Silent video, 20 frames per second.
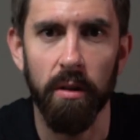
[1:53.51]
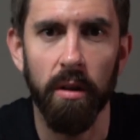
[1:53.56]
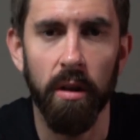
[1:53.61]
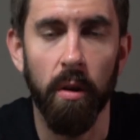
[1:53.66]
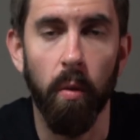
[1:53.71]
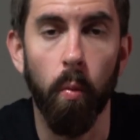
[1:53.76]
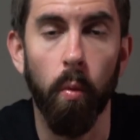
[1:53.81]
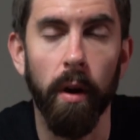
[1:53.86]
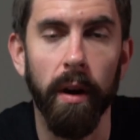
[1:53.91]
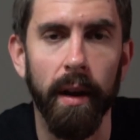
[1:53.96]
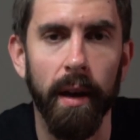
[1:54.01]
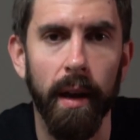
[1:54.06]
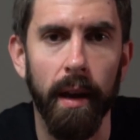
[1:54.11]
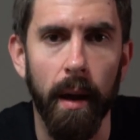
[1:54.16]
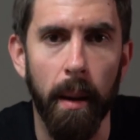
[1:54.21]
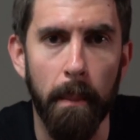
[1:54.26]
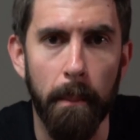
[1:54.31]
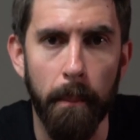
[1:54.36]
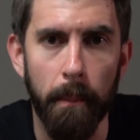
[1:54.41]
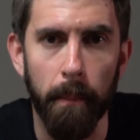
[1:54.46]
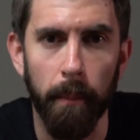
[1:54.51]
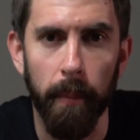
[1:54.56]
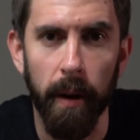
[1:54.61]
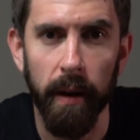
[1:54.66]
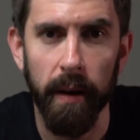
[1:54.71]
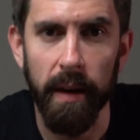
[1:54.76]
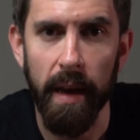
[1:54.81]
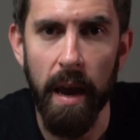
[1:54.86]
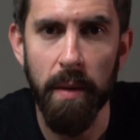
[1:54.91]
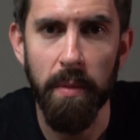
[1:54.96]
gonna want to get
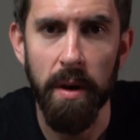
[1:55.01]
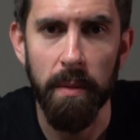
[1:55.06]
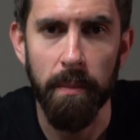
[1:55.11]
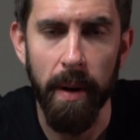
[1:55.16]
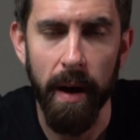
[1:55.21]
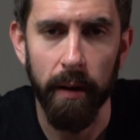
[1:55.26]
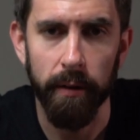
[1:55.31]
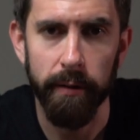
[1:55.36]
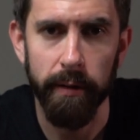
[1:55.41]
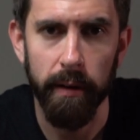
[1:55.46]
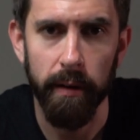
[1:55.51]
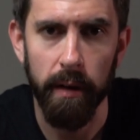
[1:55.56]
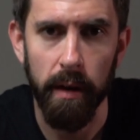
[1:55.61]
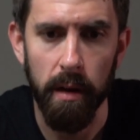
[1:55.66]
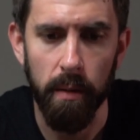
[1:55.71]
a gaming mouse and